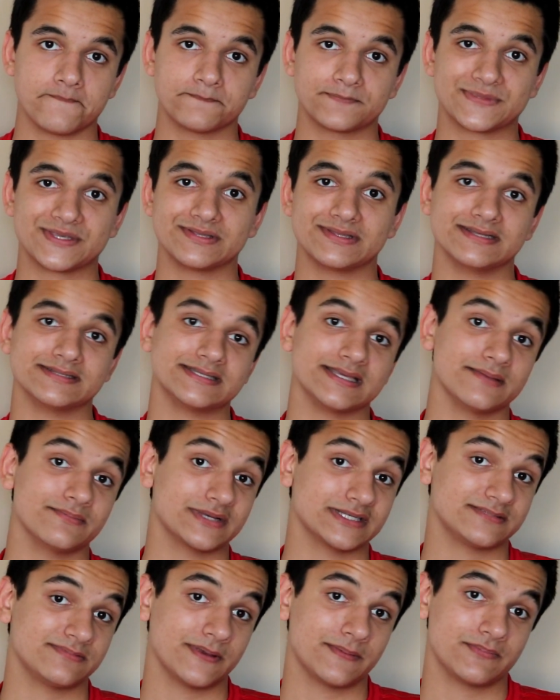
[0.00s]
to the team
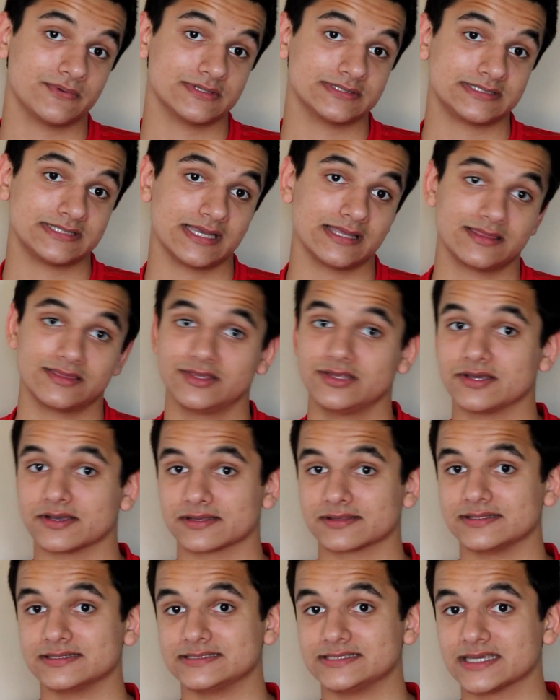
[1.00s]
as people say,
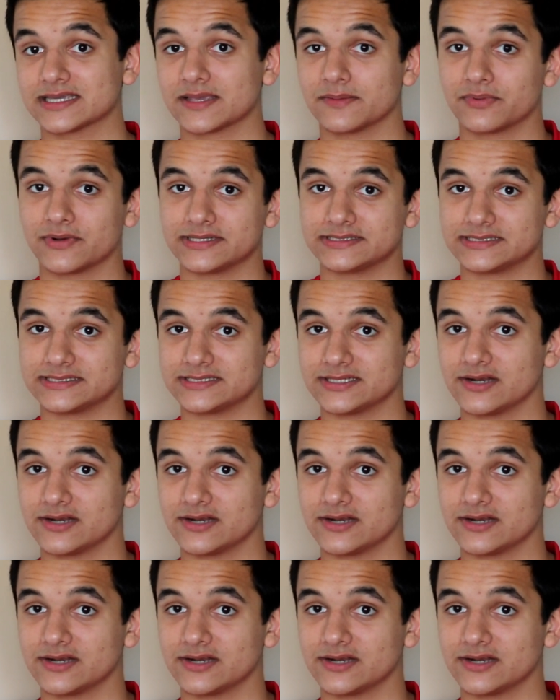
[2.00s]
look, the ticket prices